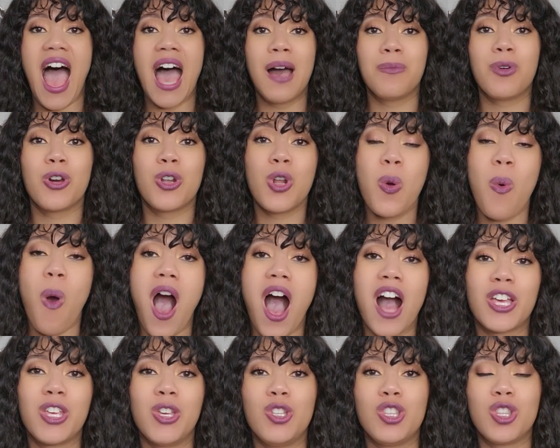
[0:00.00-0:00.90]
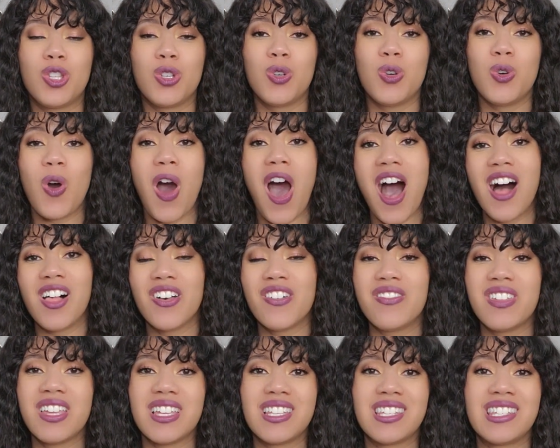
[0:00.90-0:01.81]
I'm going to walk you through all
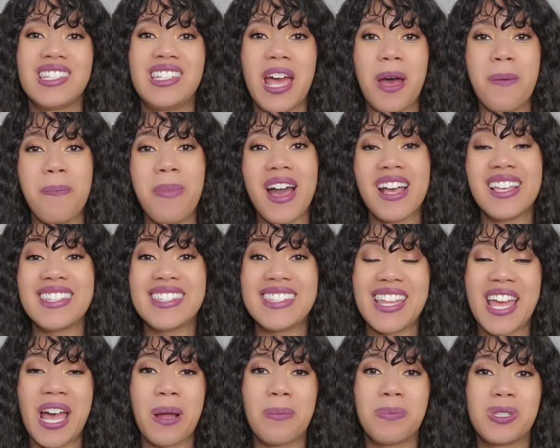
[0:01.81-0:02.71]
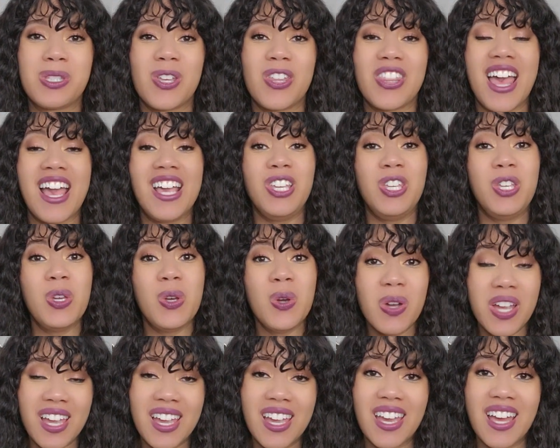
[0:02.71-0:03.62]
of this step by step so that you
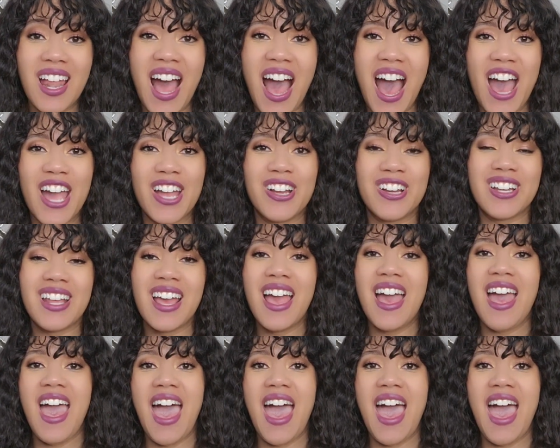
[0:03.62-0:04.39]
can get hired